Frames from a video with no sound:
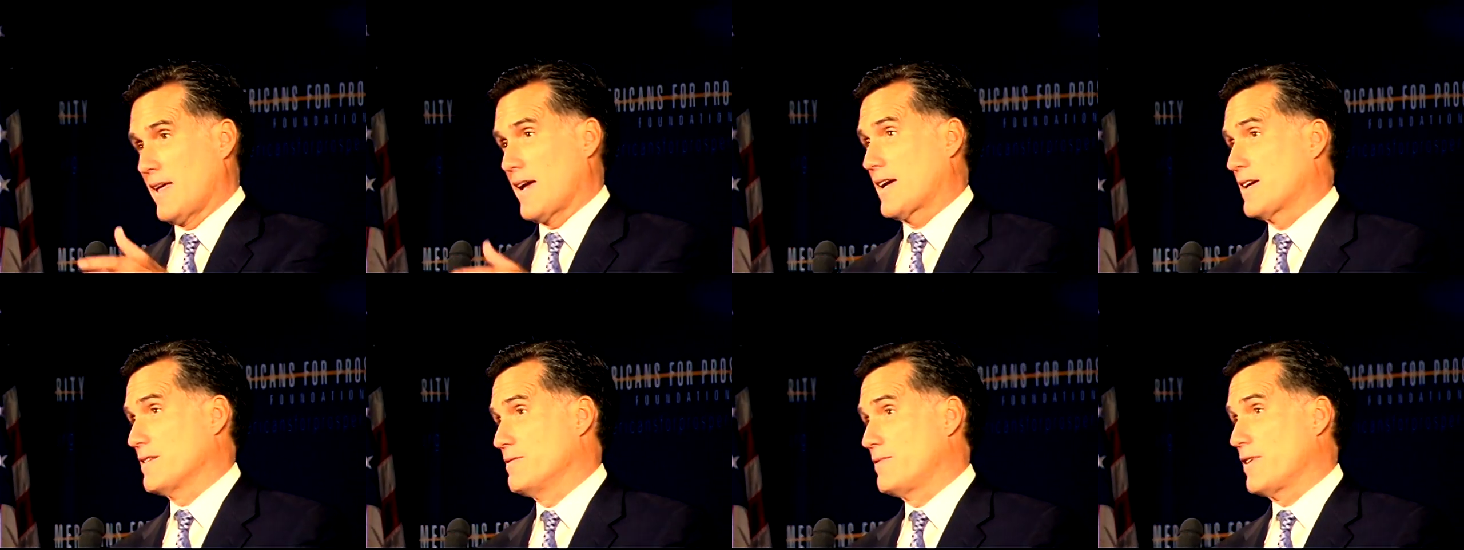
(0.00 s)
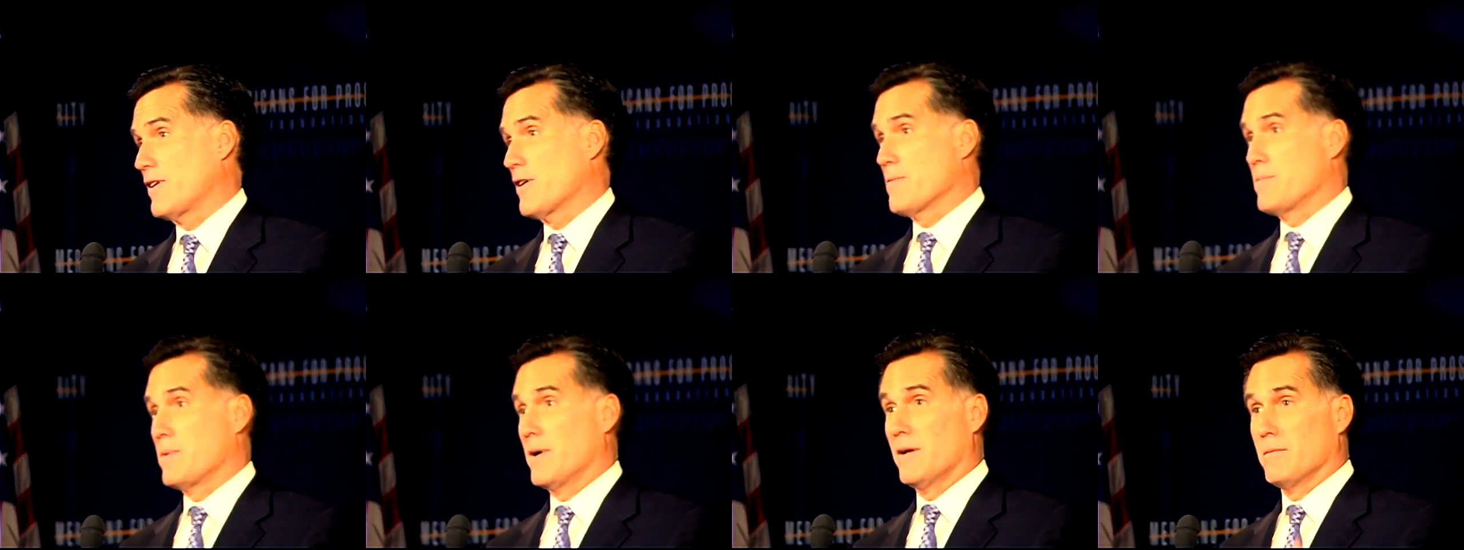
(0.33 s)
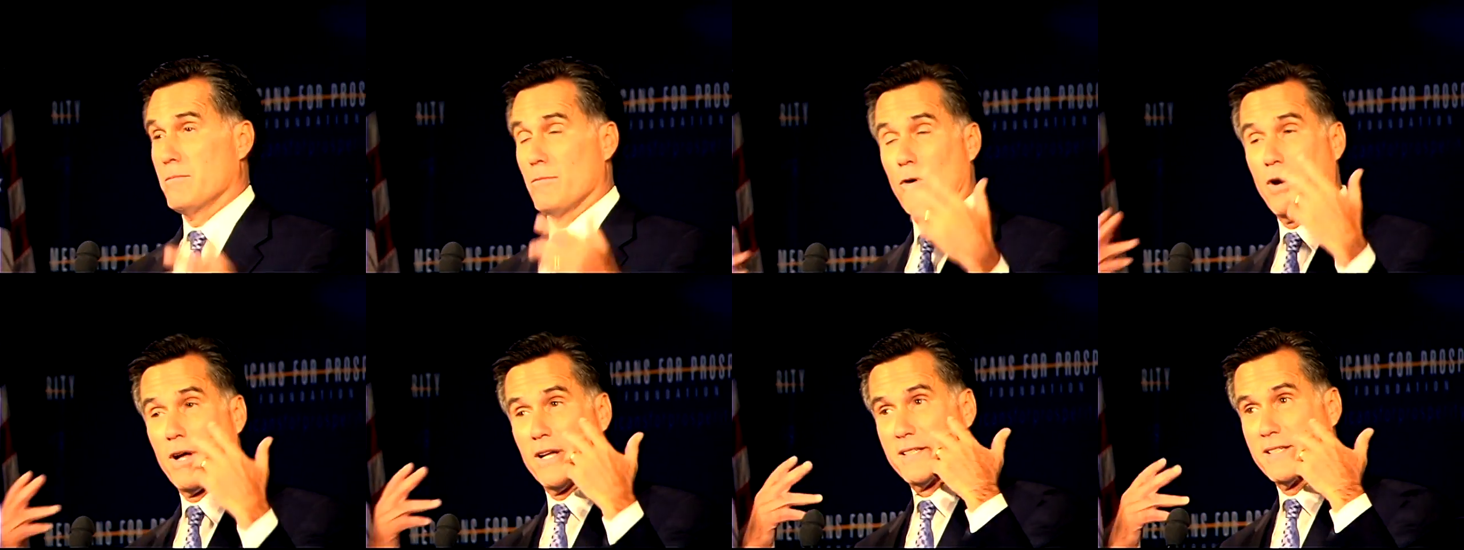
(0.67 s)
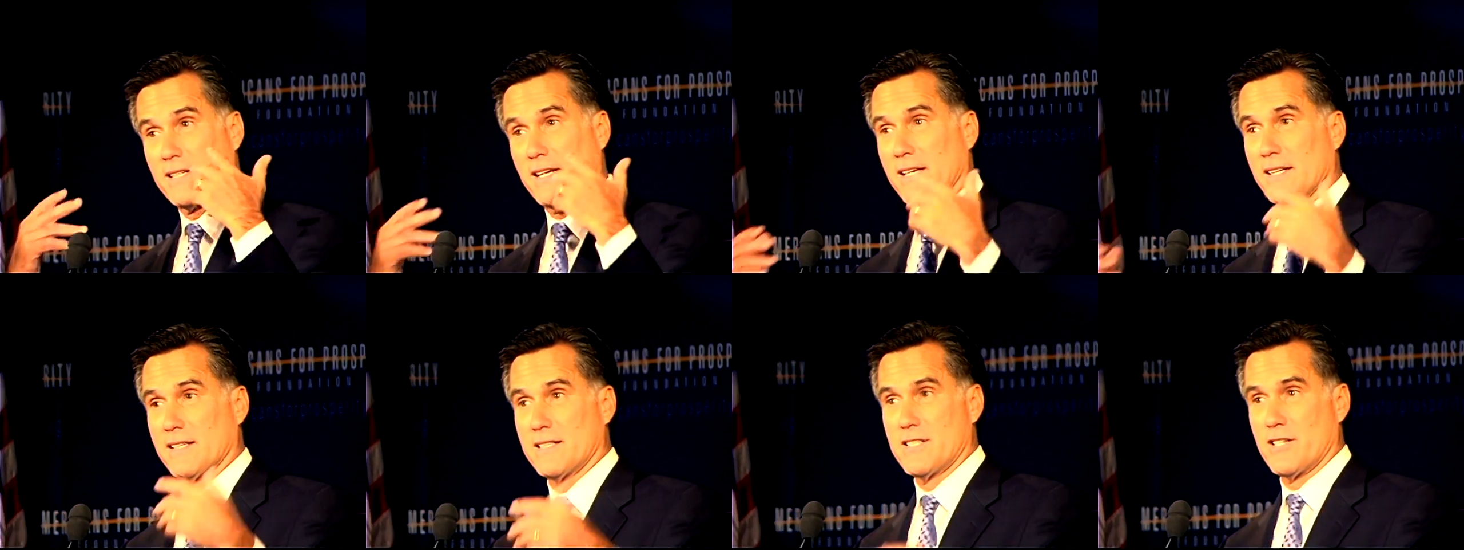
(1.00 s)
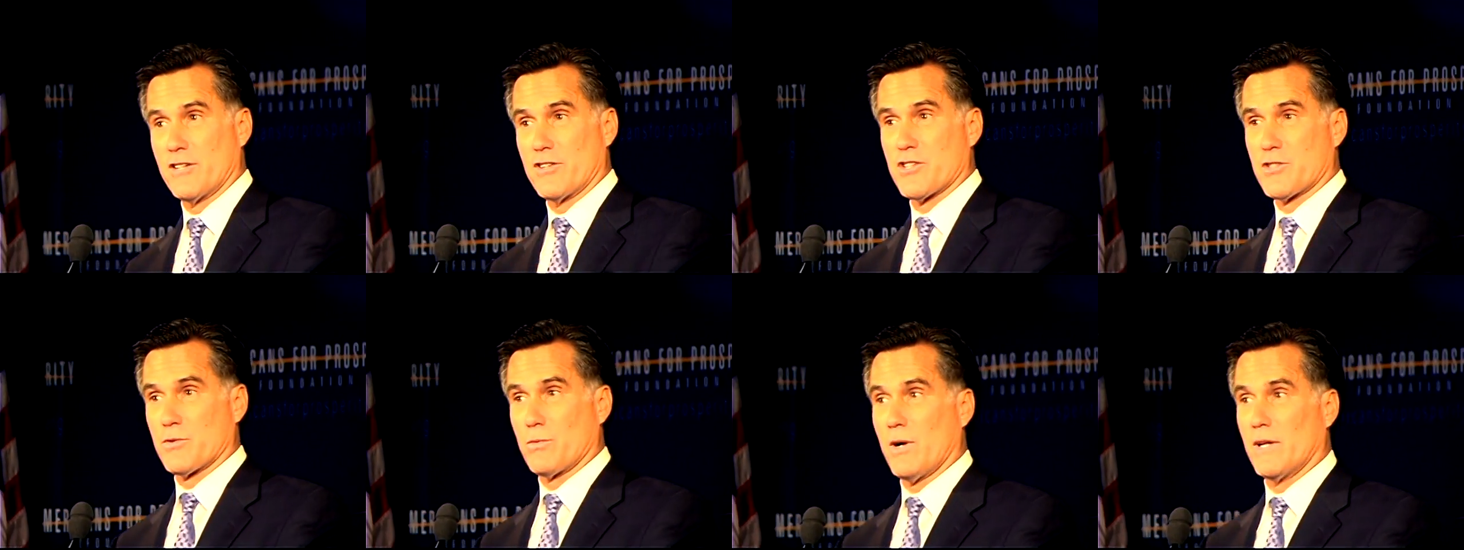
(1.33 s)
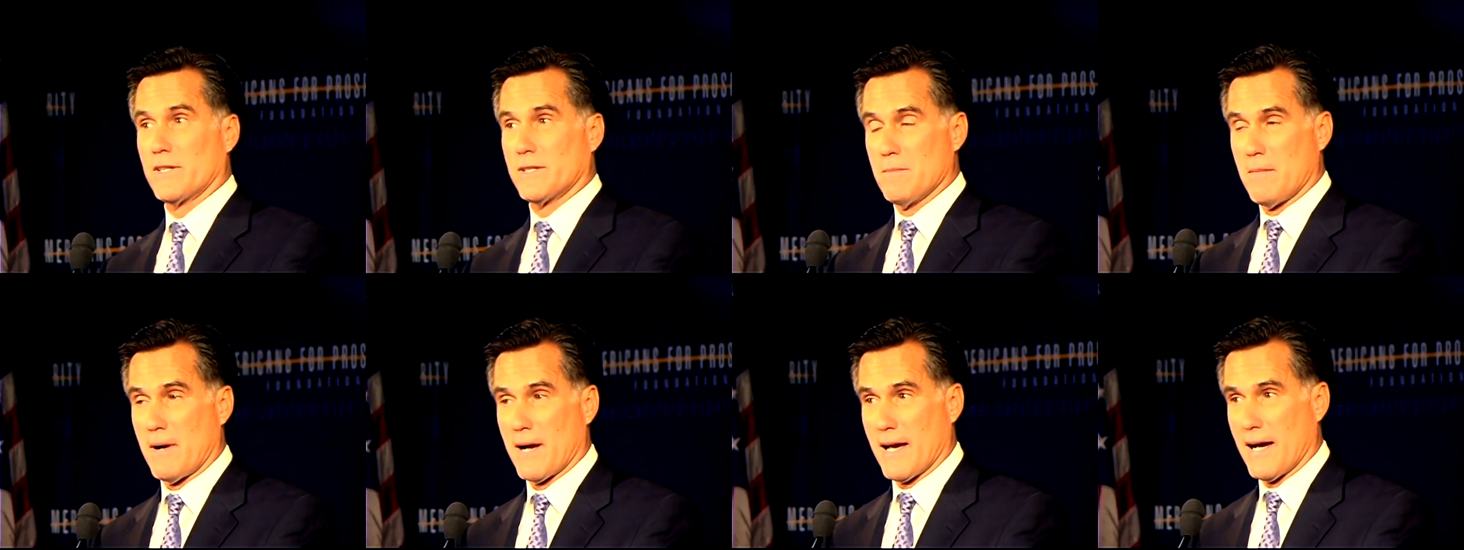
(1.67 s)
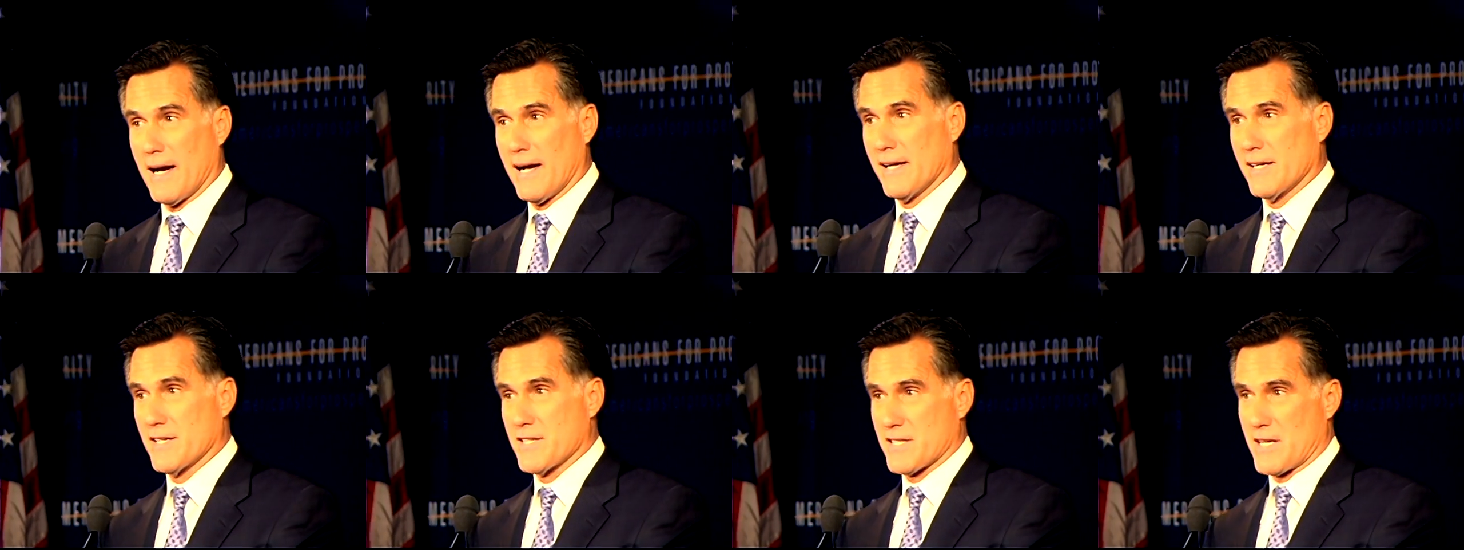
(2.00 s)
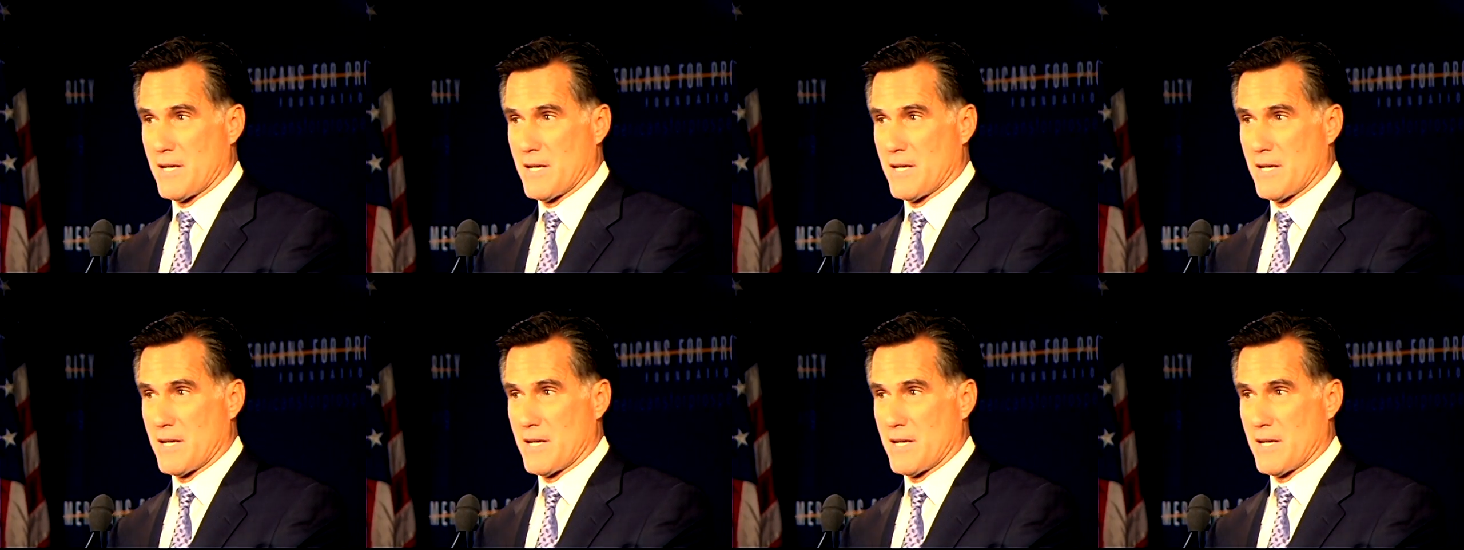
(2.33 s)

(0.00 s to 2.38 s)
conveyor belt, boy, I'll tell you, tears welled in my eyes,